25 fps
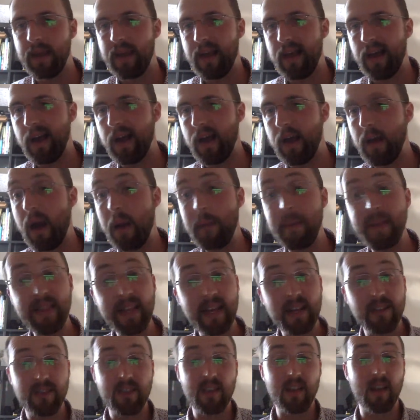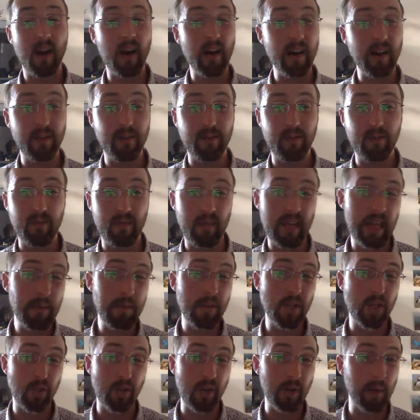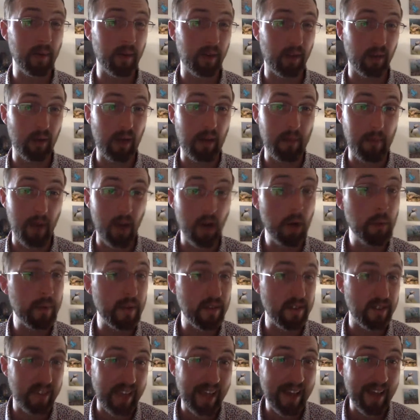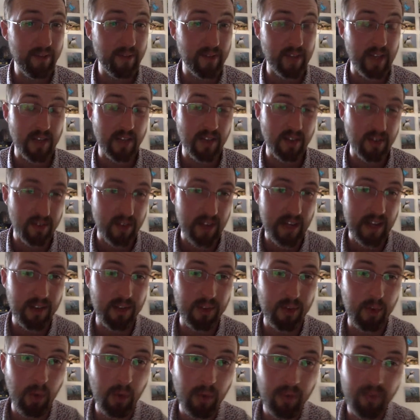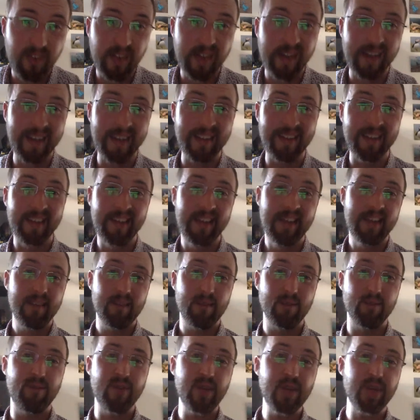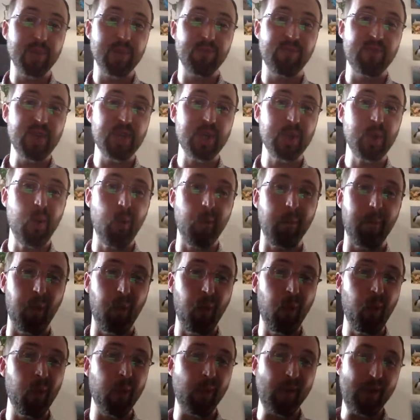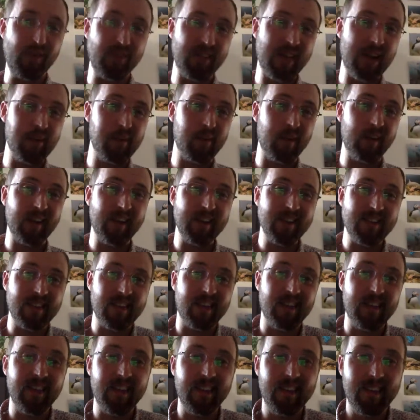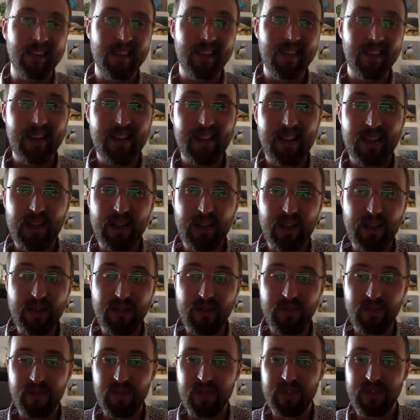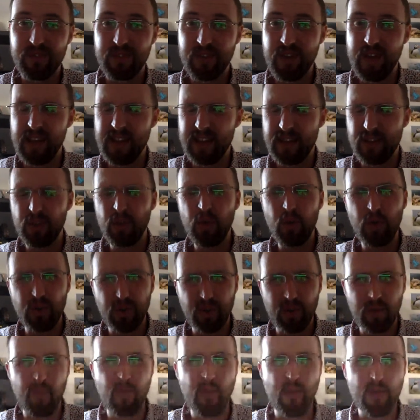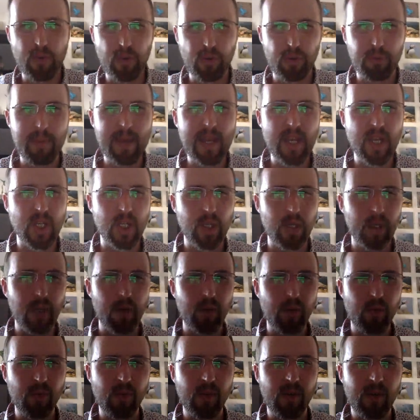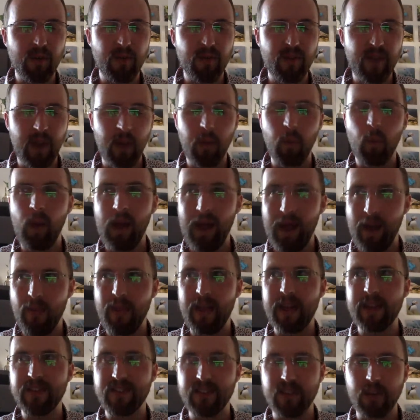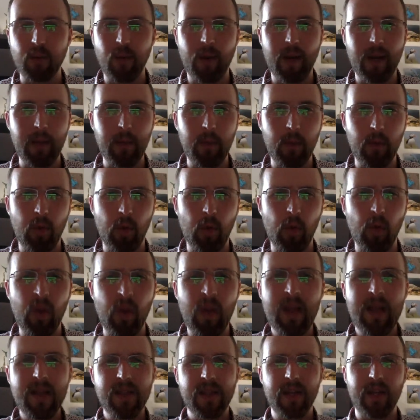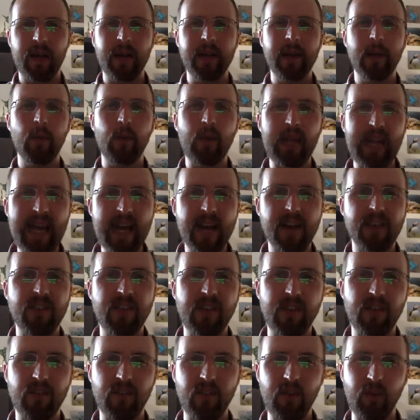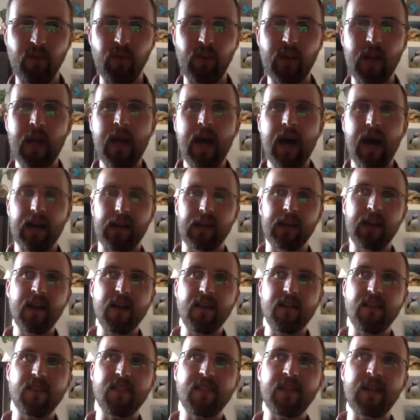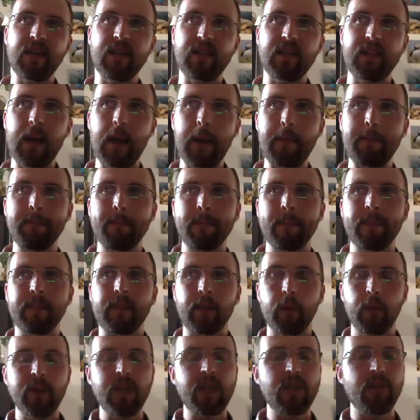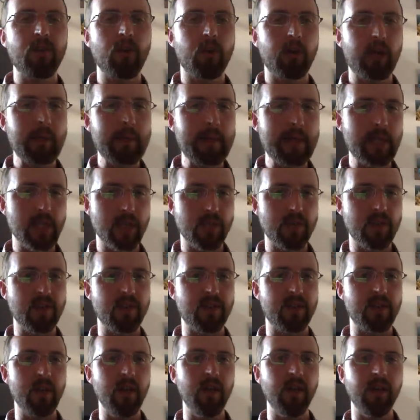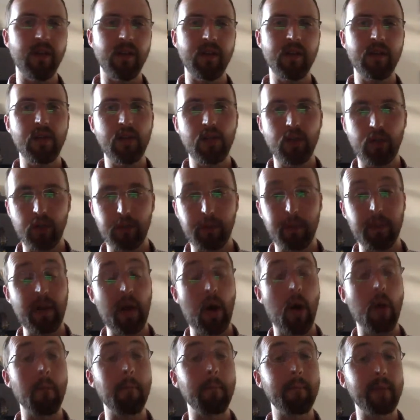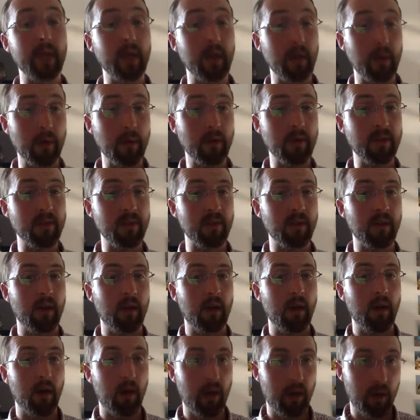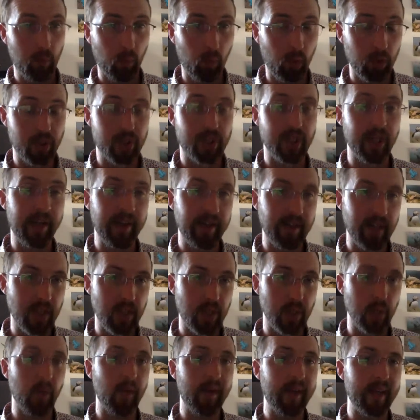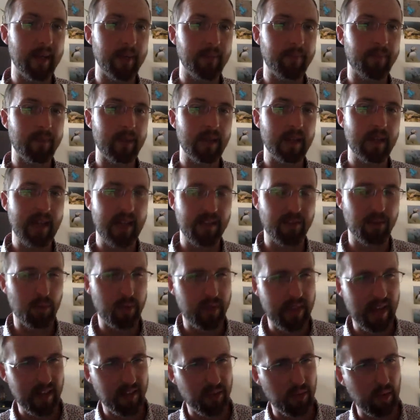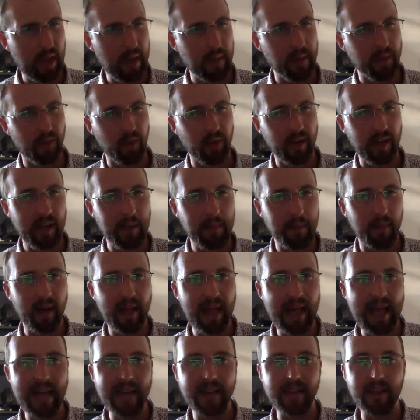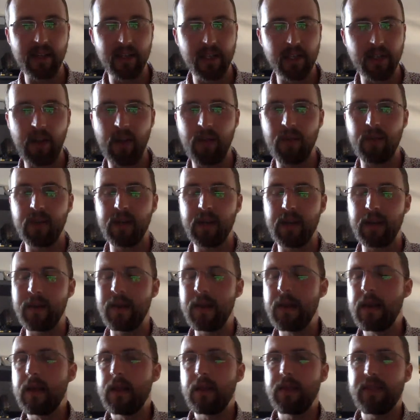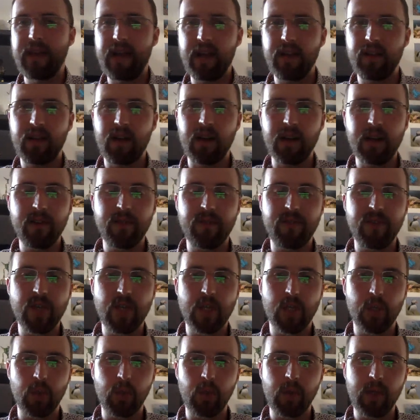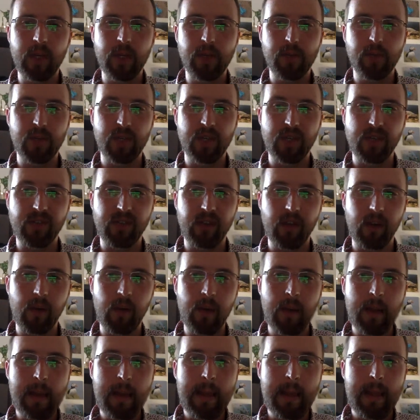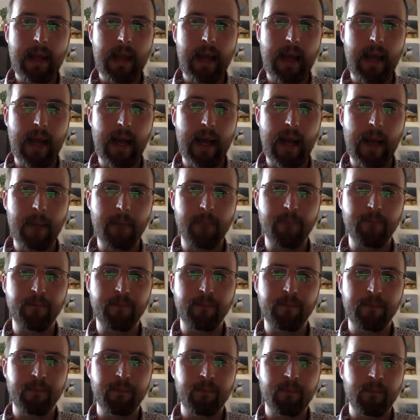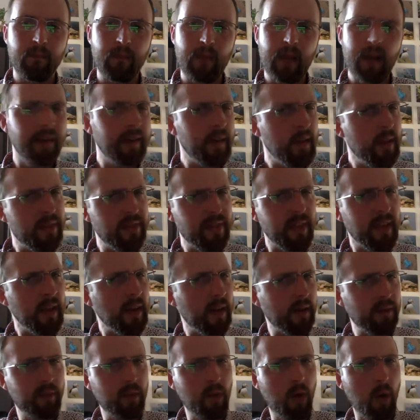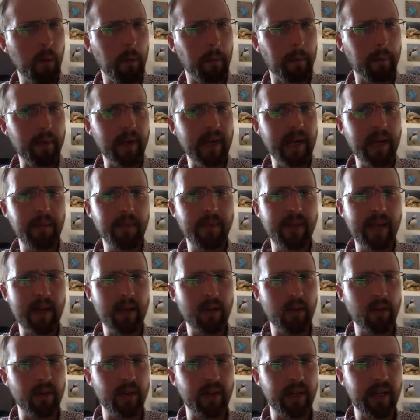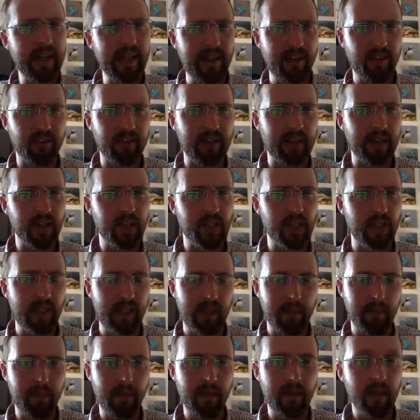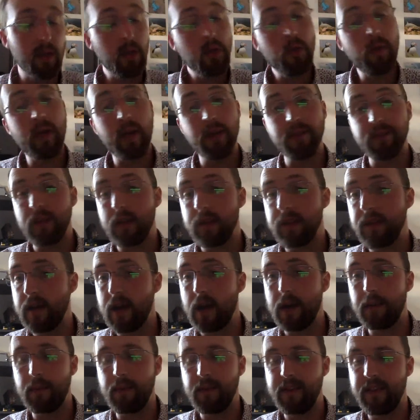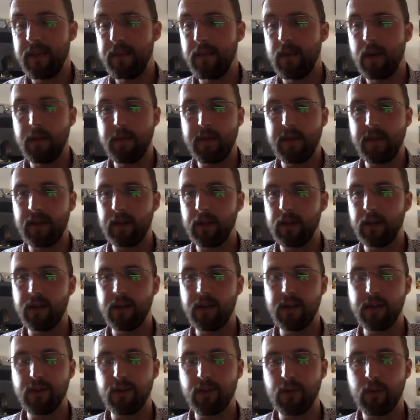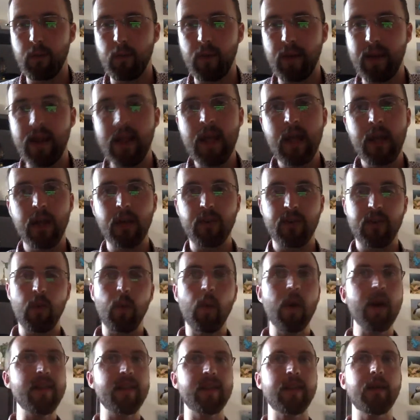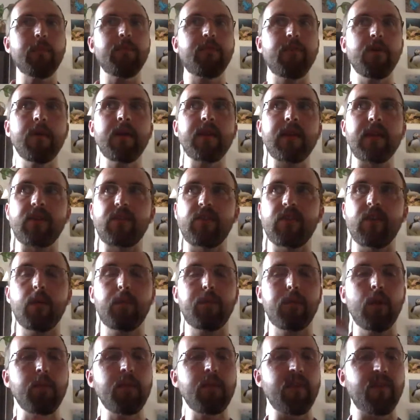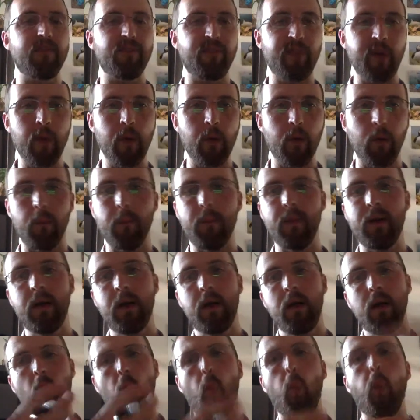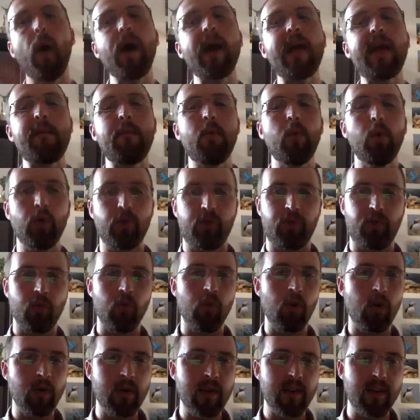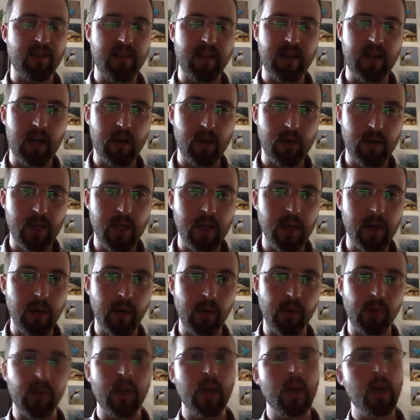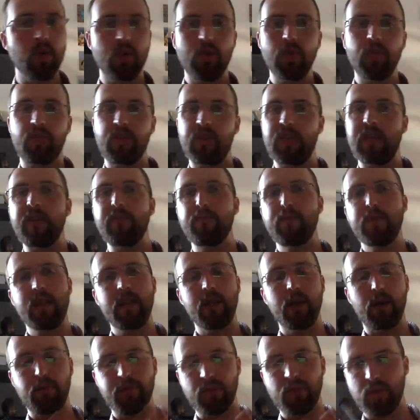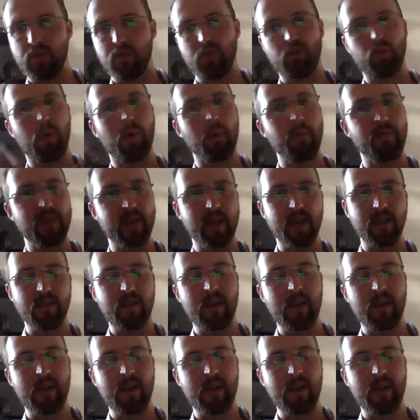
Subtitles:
I mean, that's the kind of imagery I'm hoping to get for this. It's that sort of visual porn is how I like to kind of say it. That sort of stuff that just makes you think, wow, that's incredible, or the kind of relaxing stuff. I'd like to think that when this documentary is done, you could put it on mute, watch it, and enjoy it. And that's how I've got it in my head. Like, you don't, that kind of visual imagery. So I don't think I've got bream down on the list, actually, but who knows? Like, they might be included in some way, because the way that I'm doing this is I'll probably film way more stories than I'll use, just to give me the option to swap things